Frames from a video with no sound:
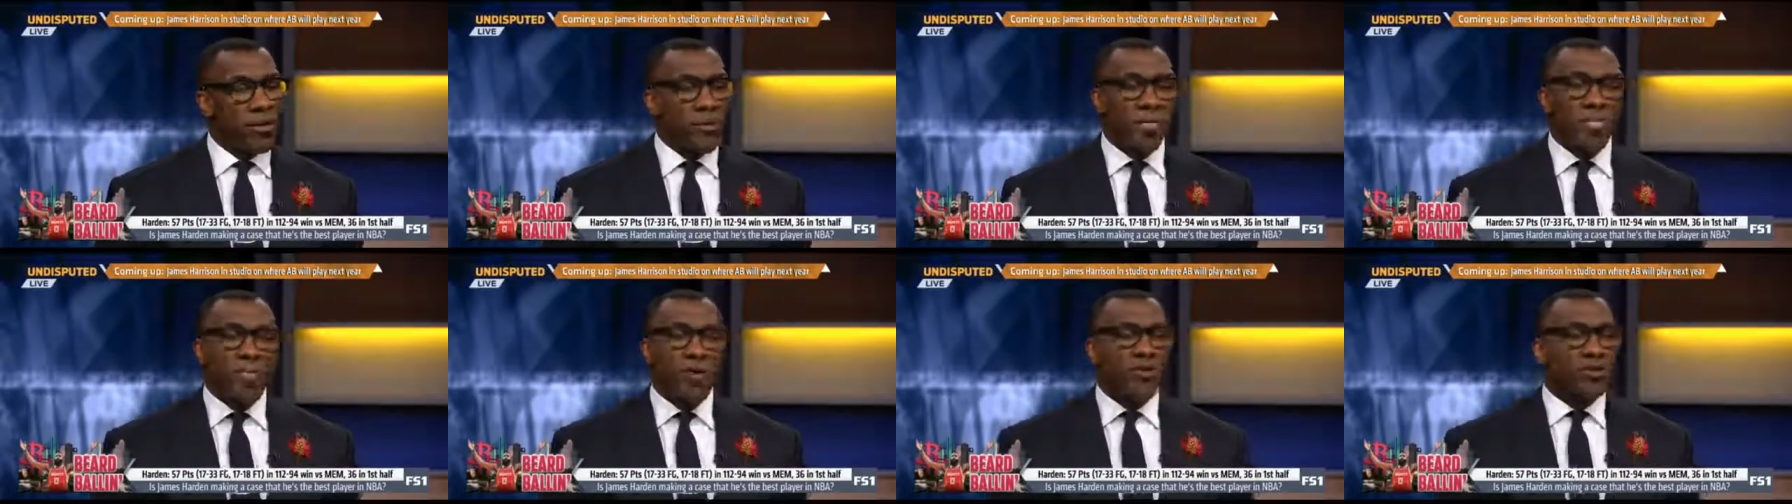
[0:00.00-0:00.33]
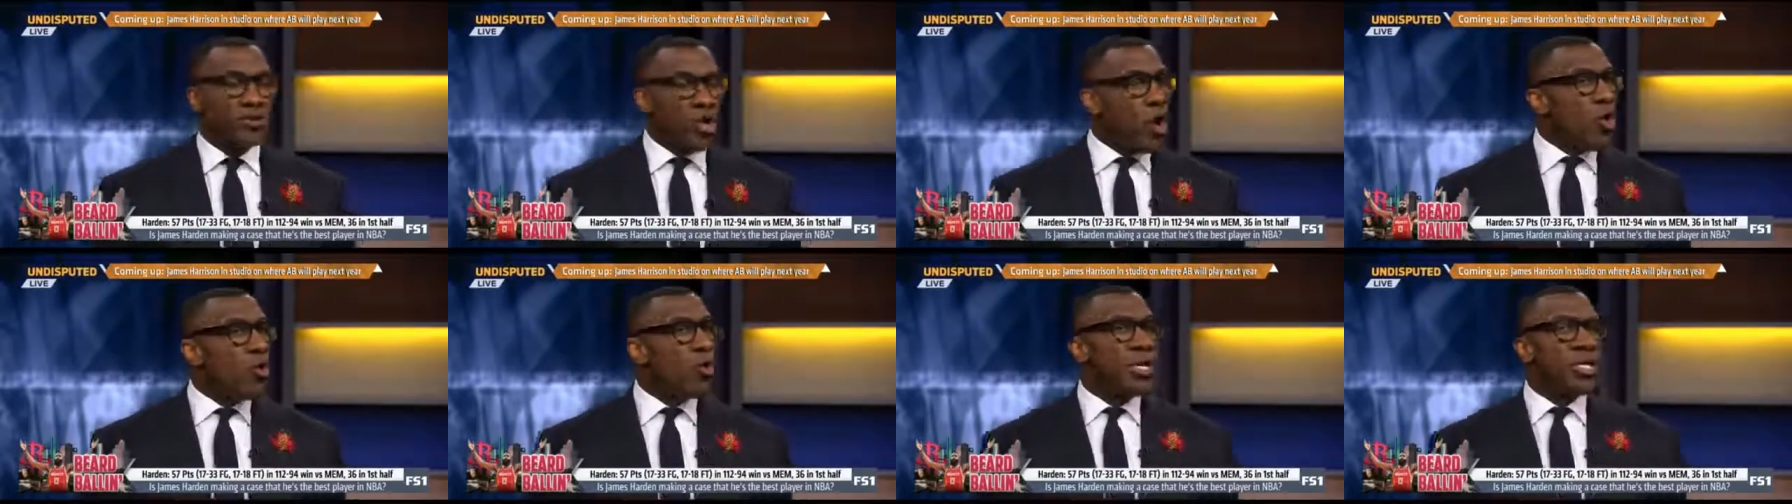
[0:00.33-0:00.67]

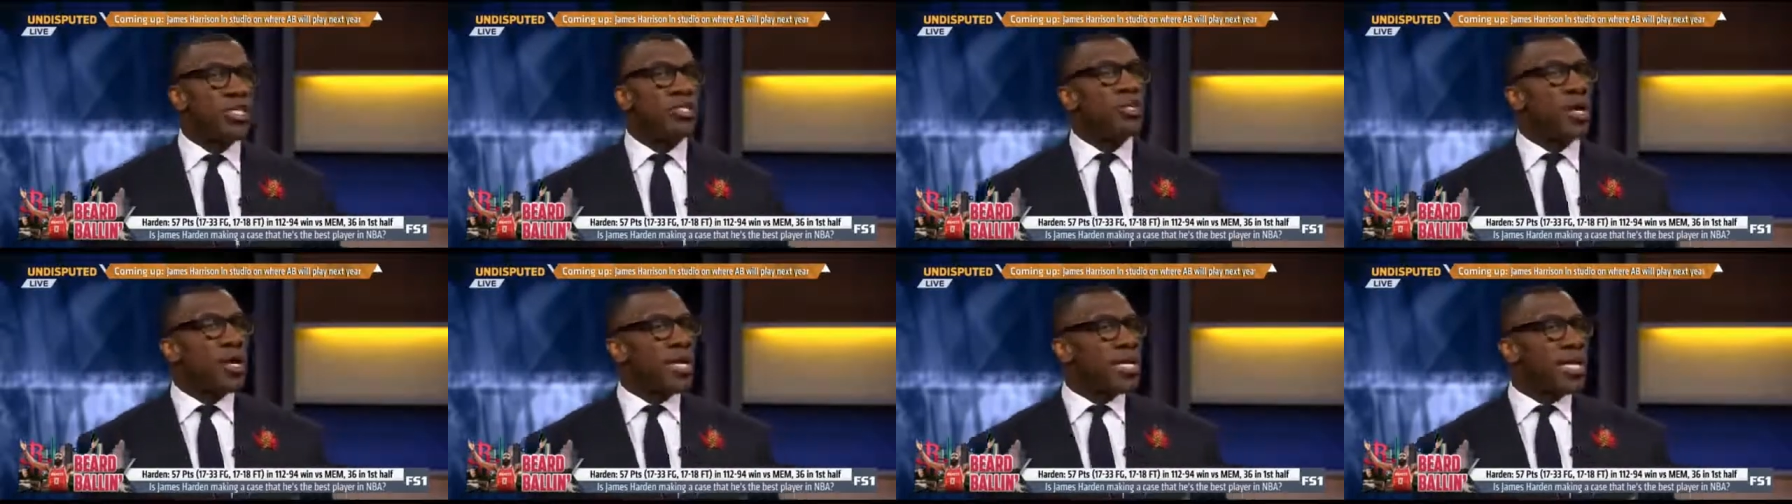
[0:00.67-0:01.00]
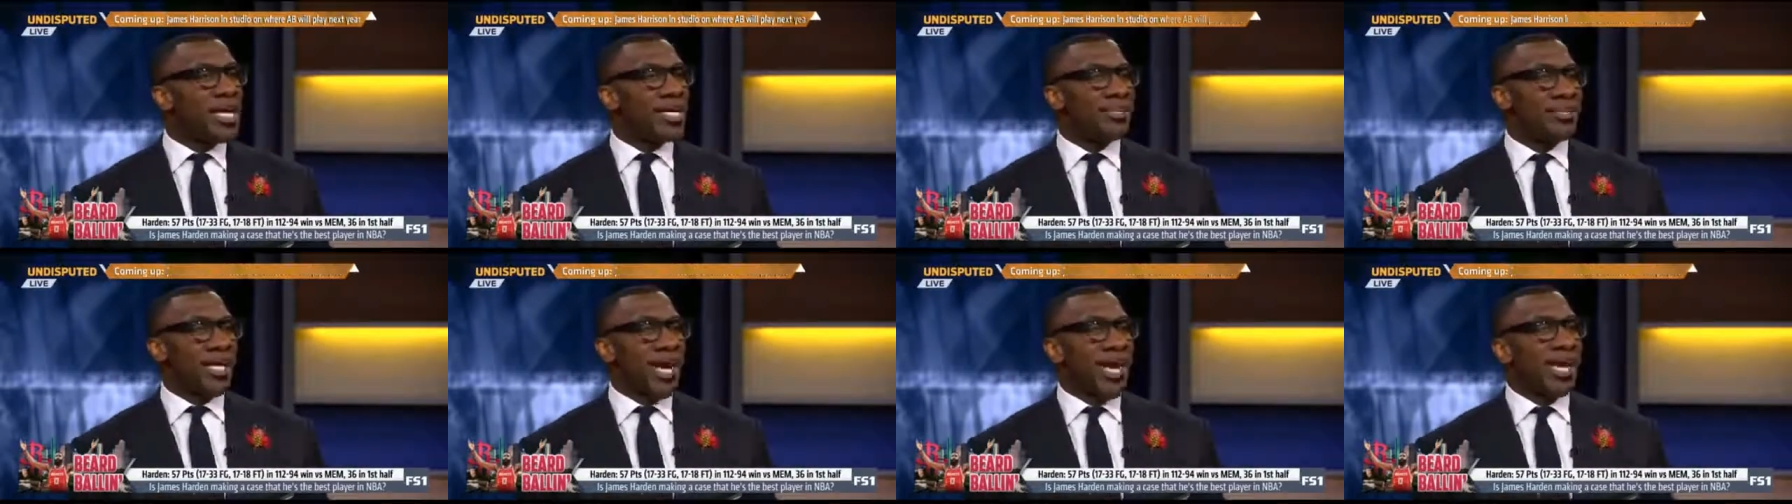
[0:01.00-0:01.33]
So he's going to
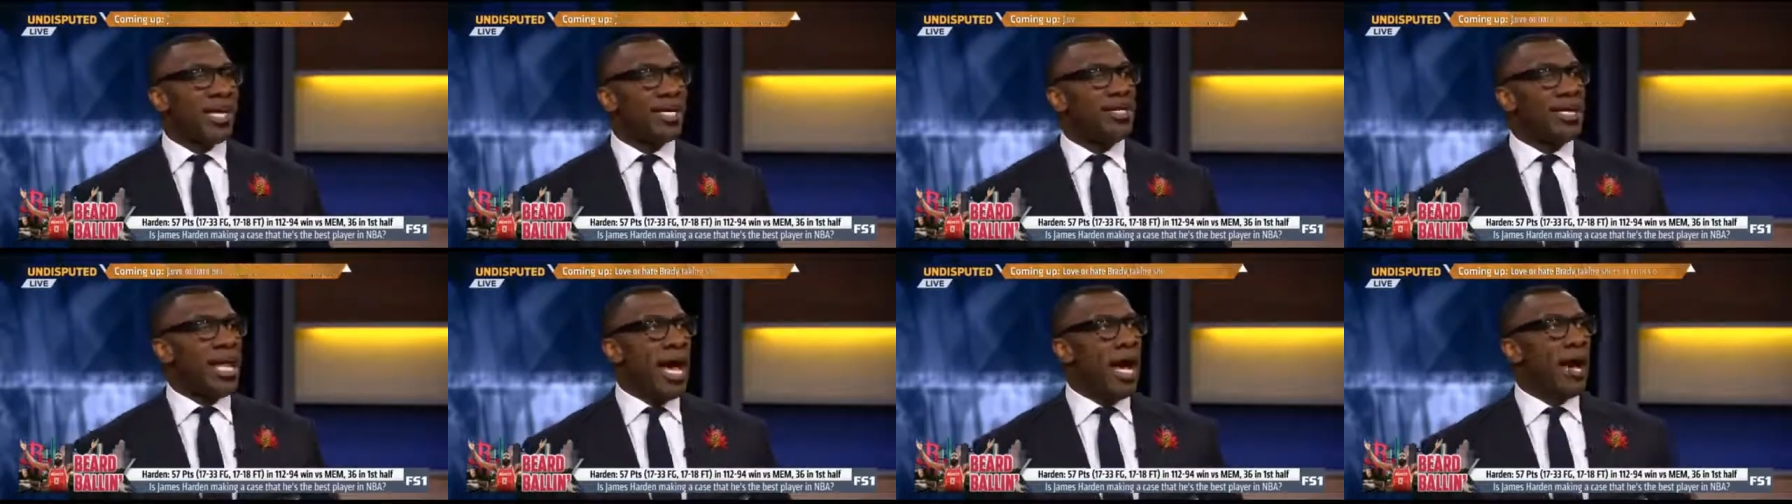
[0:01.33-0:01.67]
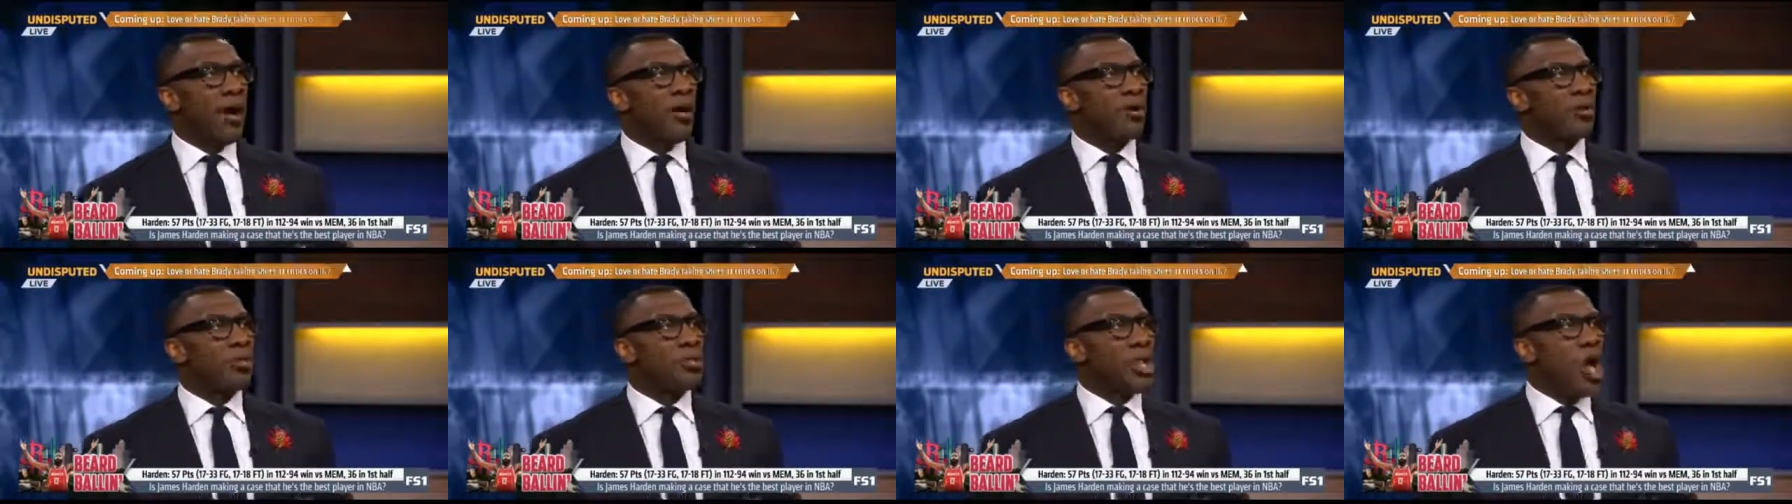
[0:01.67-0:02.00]
get that.
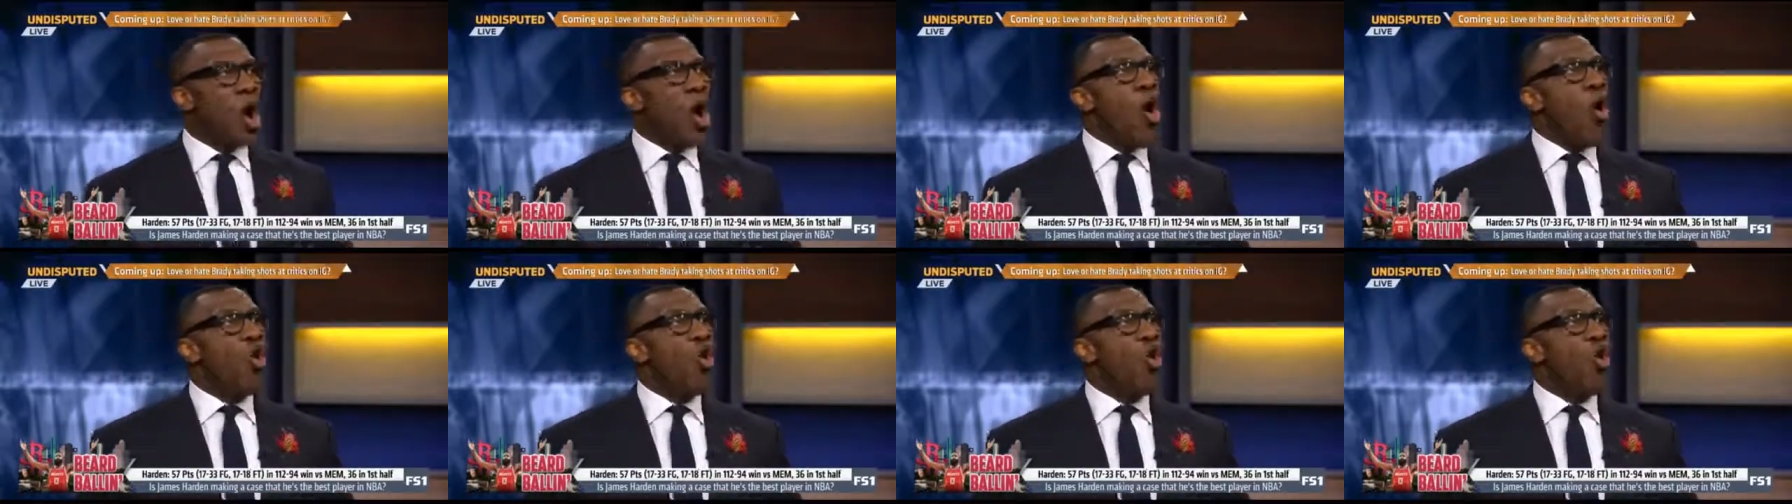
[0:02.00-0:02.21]
Now, the